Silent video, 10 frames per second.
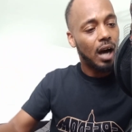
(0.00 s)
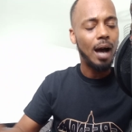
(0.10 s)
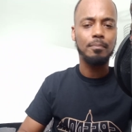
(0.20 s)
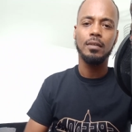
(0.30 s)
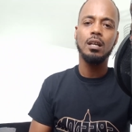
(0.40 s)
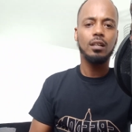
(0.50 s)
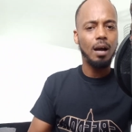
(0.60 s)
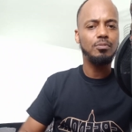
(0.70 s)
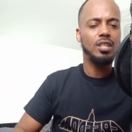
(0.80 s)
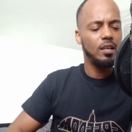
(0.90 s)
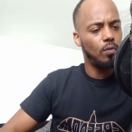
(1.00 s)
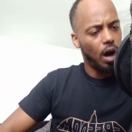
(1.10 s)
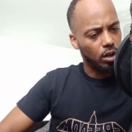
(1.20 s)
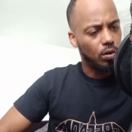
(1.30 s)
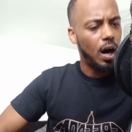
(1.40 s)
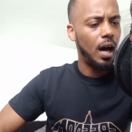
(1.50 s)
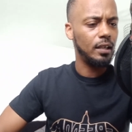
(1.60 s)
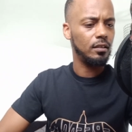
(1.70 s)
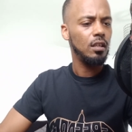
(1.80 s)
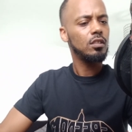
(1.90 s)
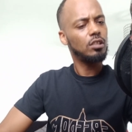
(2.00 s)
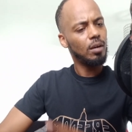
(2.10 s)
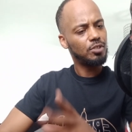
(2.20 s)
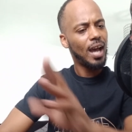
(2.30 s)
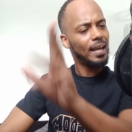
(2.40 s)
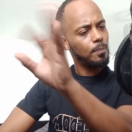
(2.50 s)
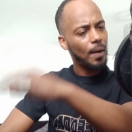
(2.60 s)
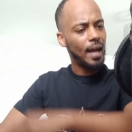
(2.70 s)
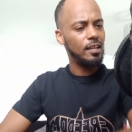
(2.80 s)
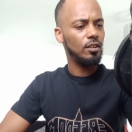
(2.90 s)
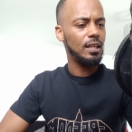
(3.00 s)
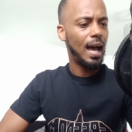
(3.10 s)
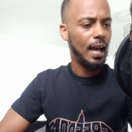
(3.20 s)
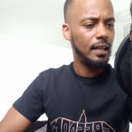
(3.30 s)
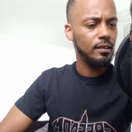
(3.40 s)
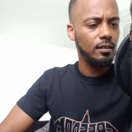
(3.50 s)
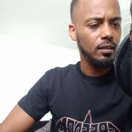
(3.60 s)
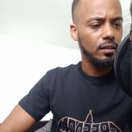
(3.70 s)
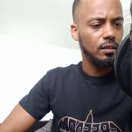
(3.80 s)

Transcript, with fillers: Come, come see what I've gone. It's not chatty patty online